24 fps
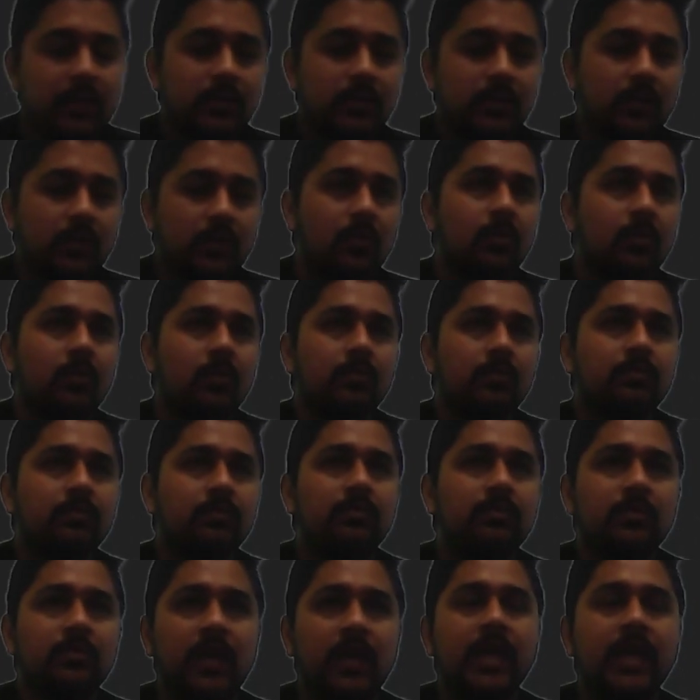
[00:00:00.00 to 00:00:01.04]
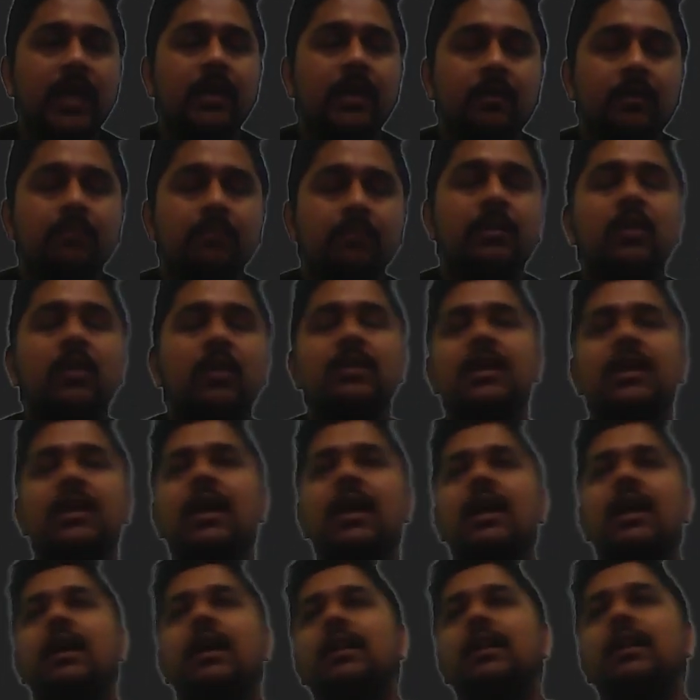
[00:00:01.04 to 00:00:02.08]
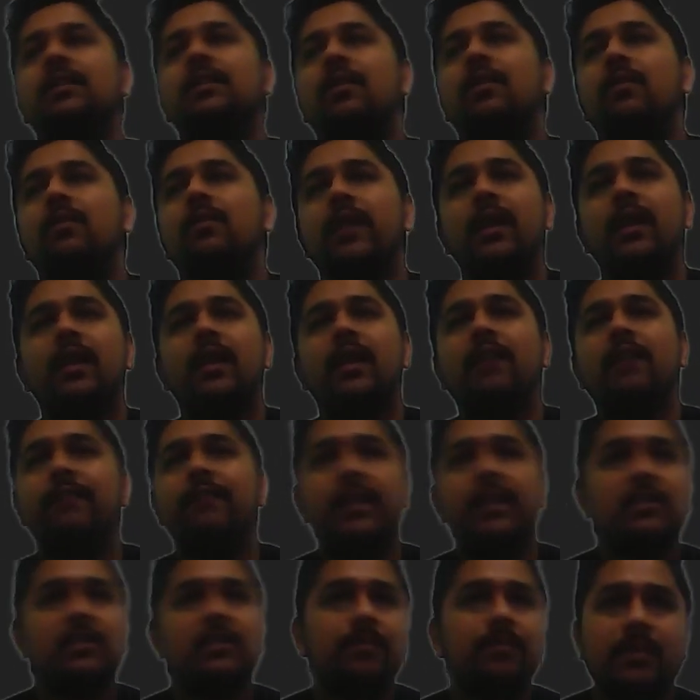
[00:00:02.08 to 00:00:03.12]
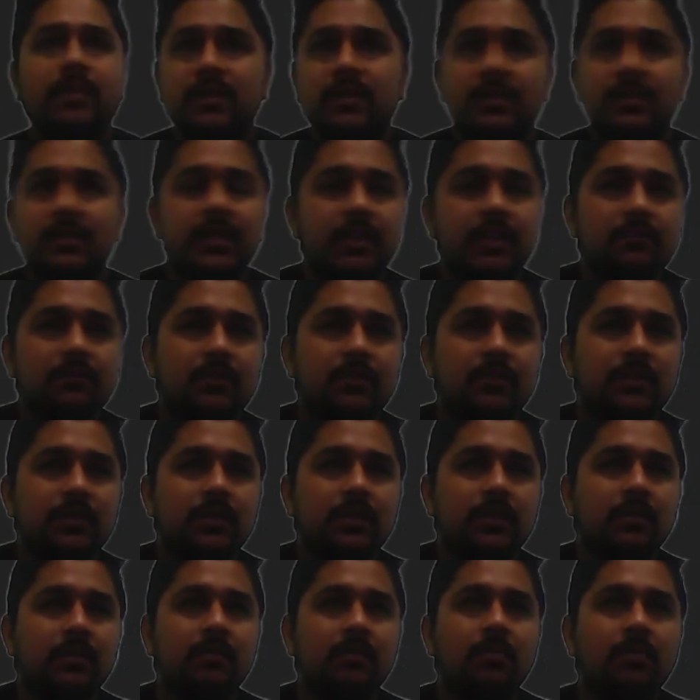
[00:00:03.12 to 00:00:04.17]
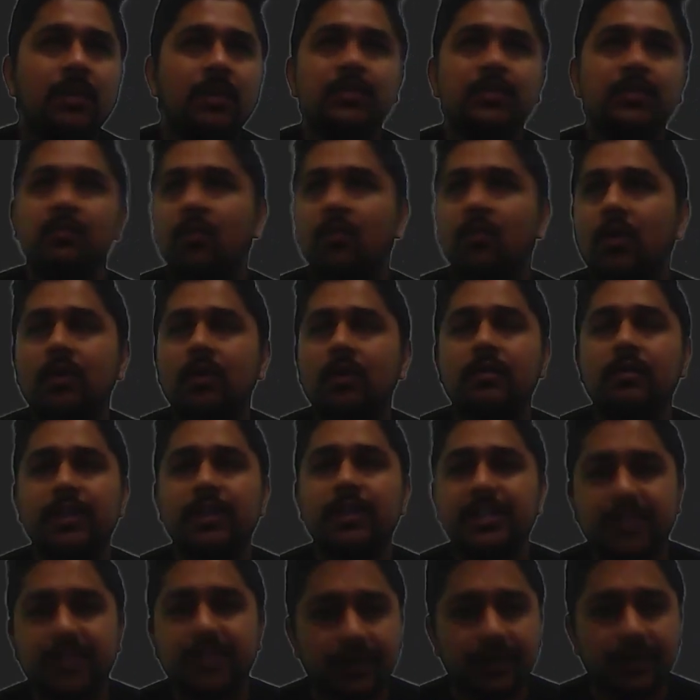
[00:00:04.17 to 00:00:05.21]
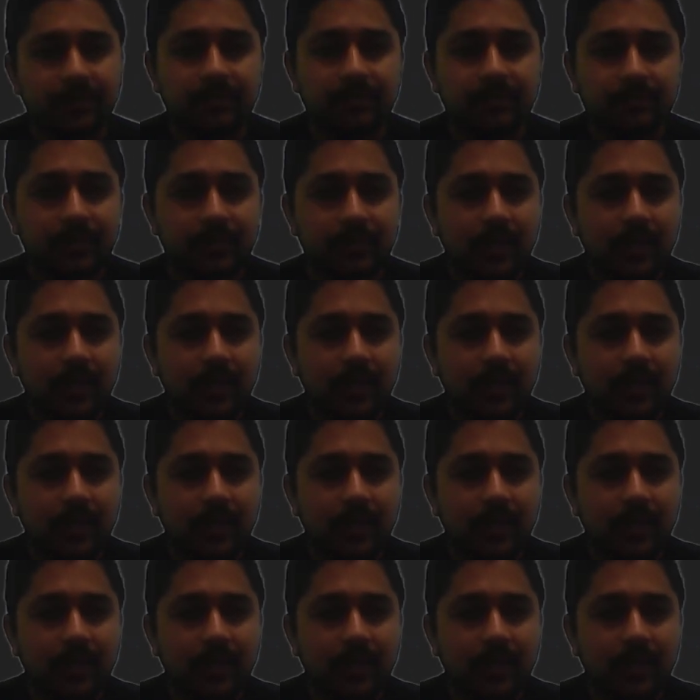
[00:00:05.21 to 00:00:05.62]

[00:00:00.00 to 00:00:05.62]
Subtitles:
So because the real life experience gives much more teaching.